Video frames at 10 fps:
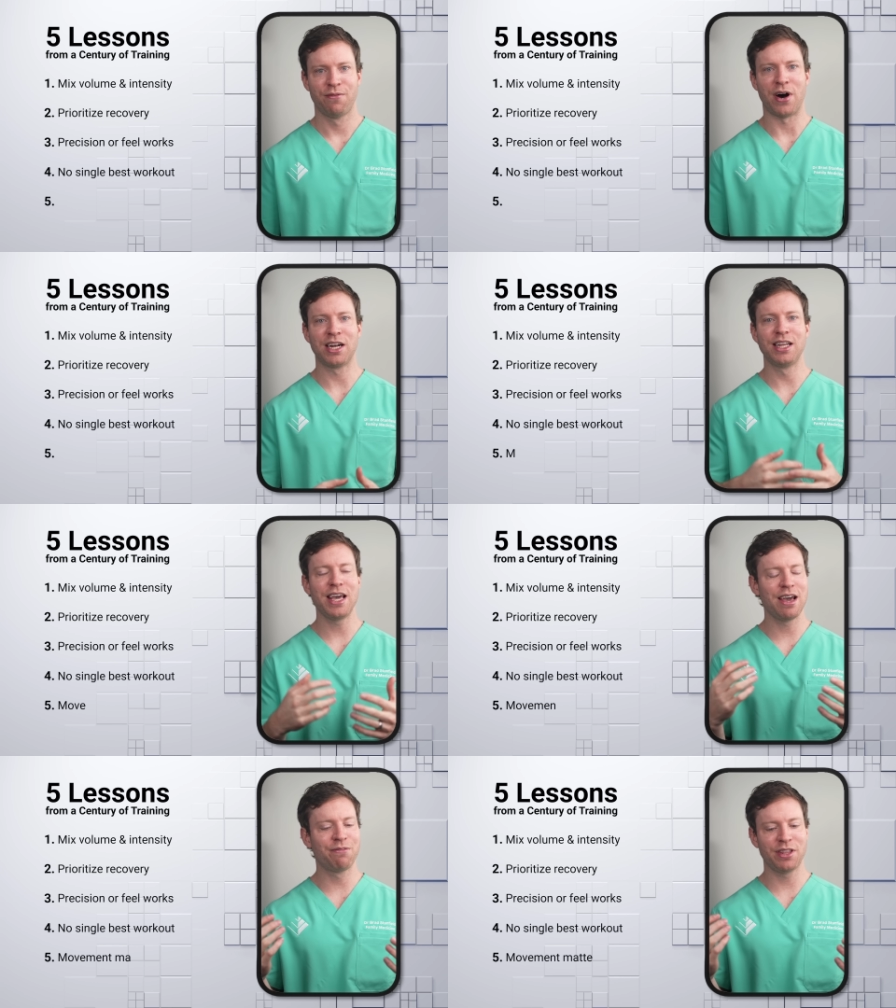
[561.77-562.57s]

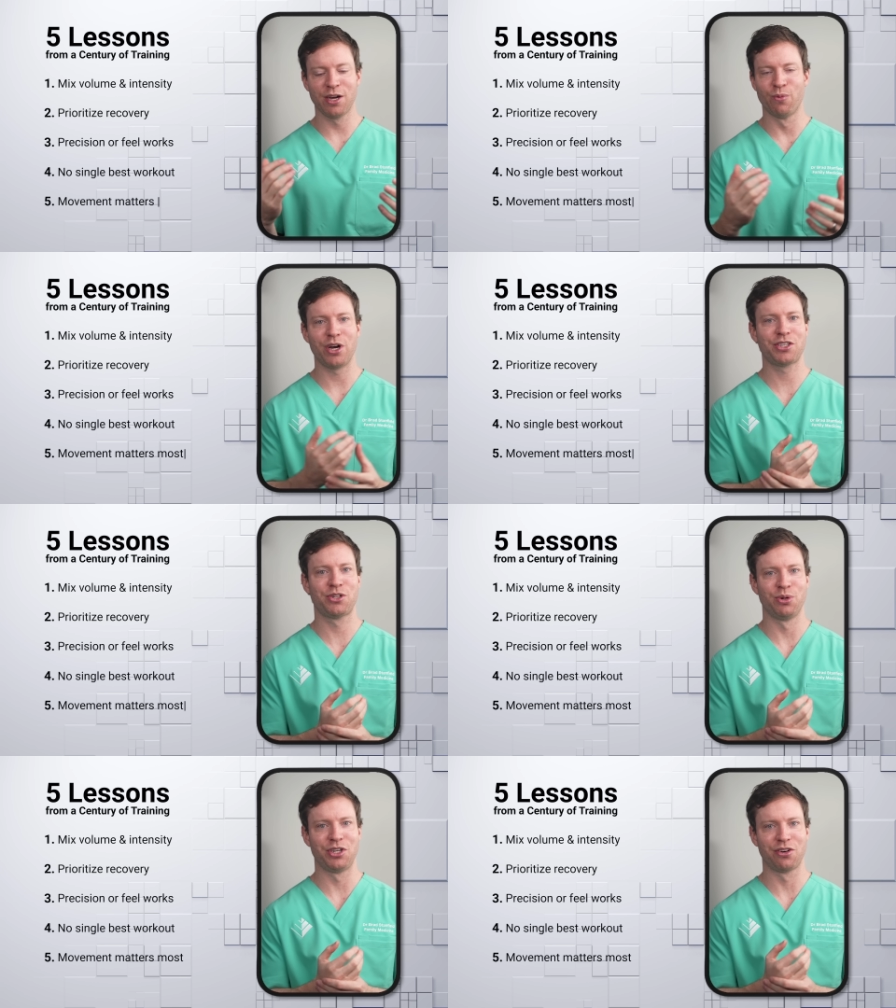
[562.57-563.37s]
Finally, everything works
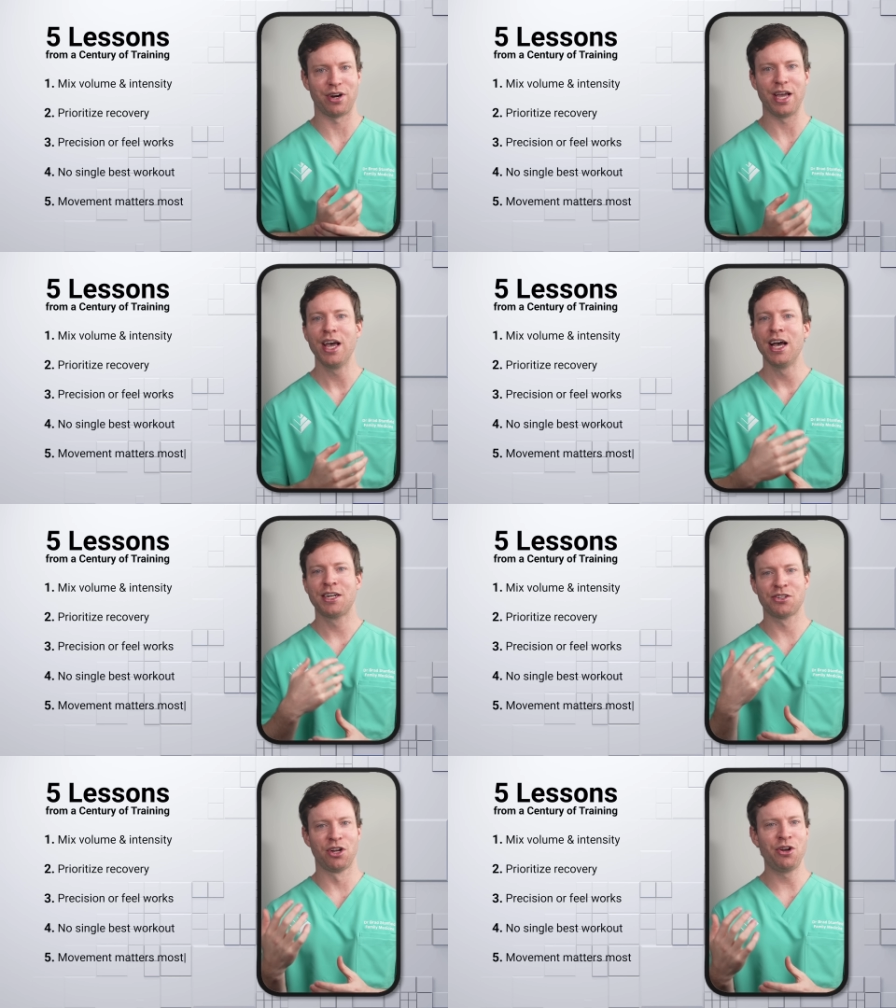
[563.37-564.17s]
to a degree.
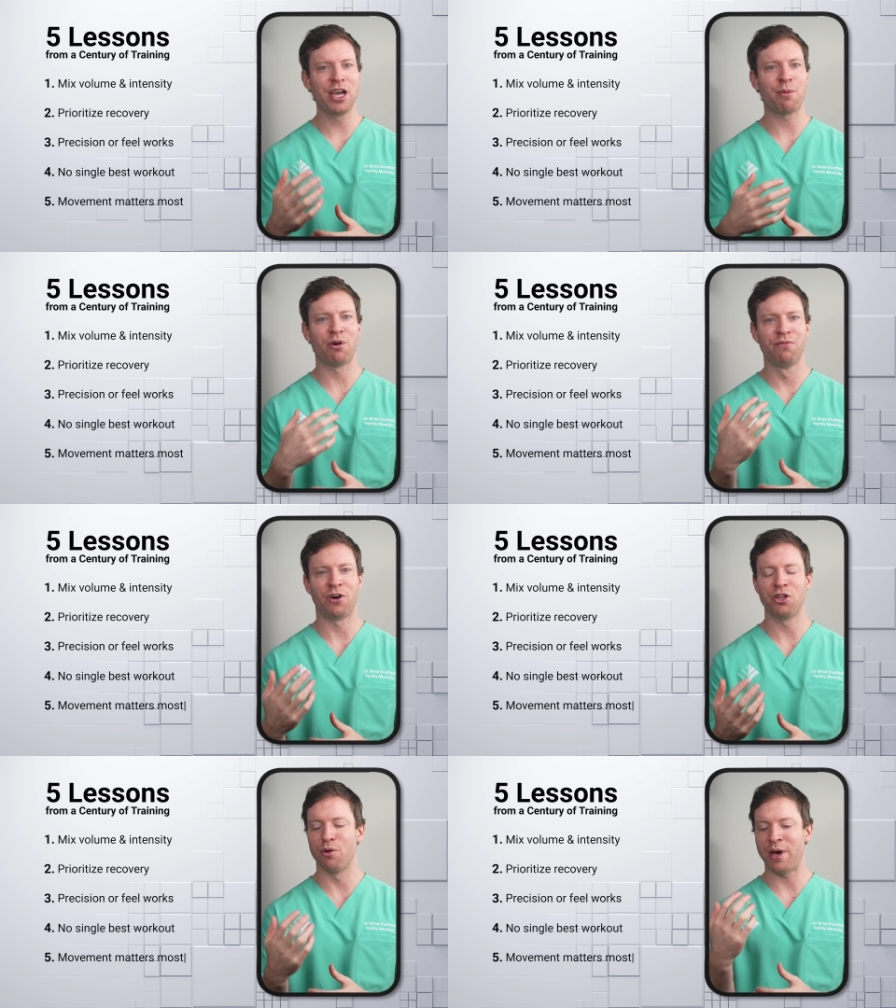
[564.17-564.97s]
Does loading up on
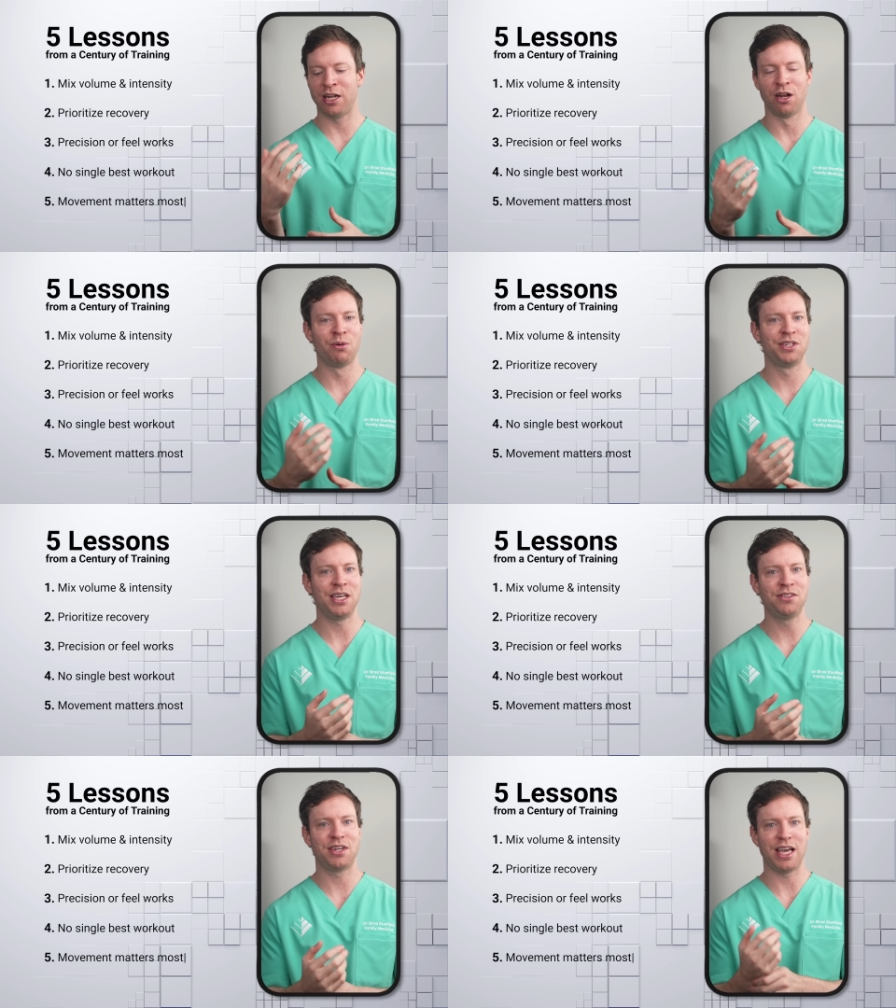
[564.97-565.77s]
volume at low
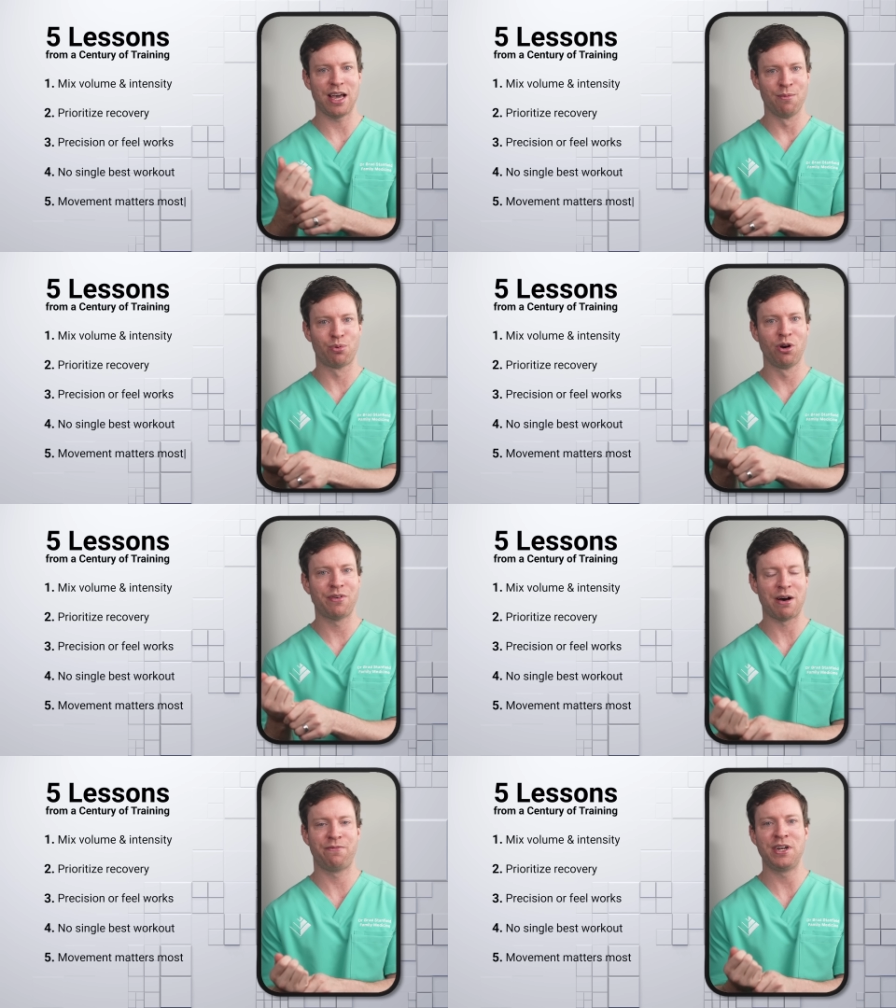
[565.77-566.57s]
intensity
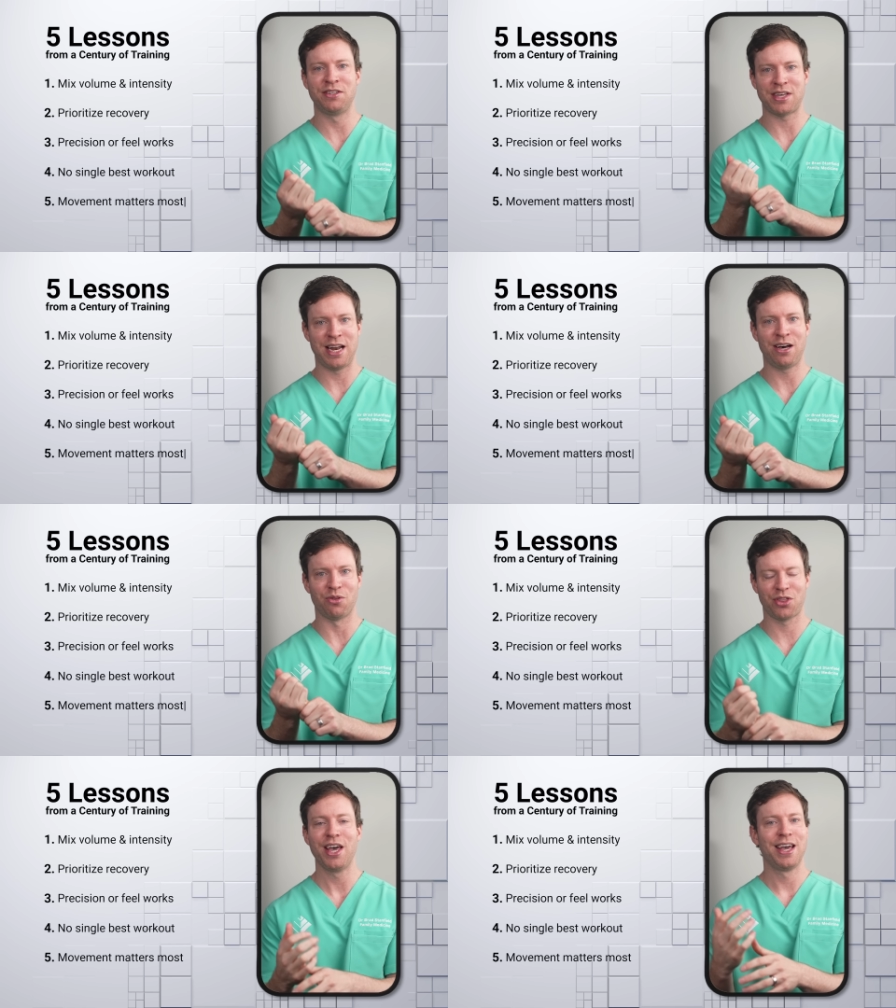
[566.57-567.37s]
improve our fitness and
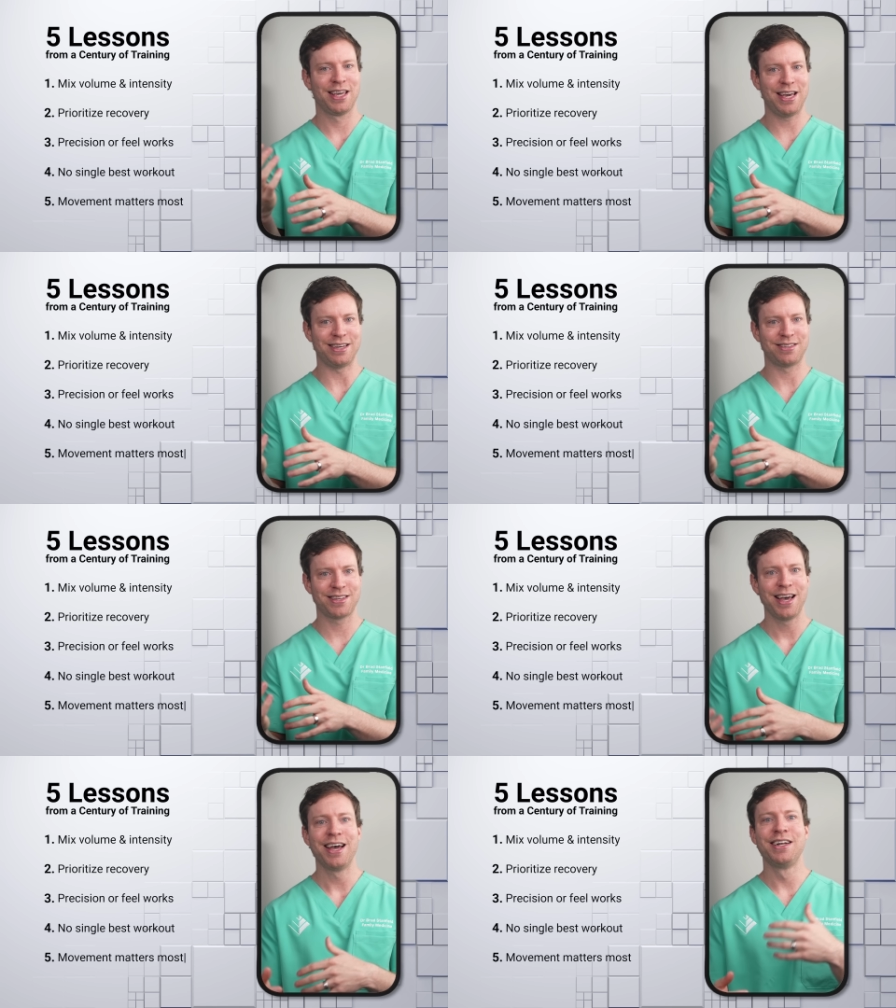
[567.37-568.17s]
health? Yes.